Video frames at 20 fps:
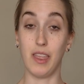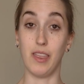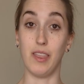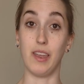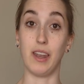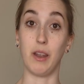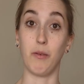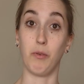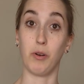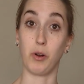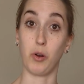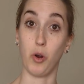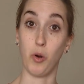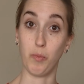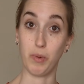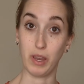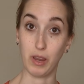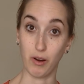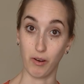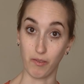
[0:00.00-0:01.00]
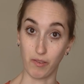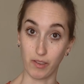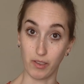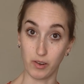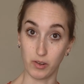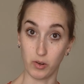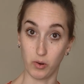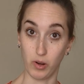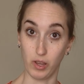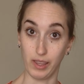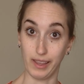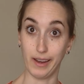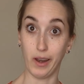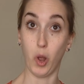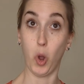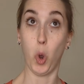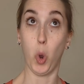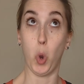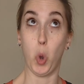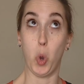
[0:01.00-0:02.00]
then I will go pee over the
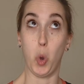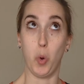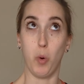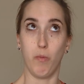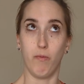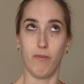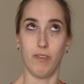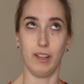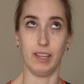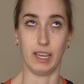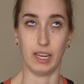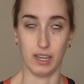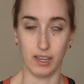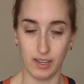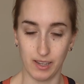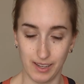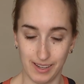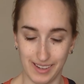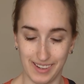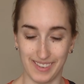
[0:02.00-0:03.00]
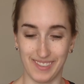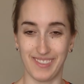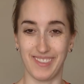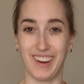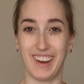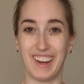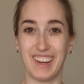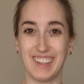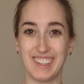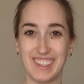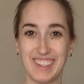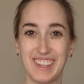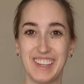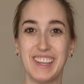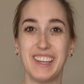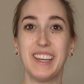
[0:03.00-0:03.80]
toilet, hopefully, right?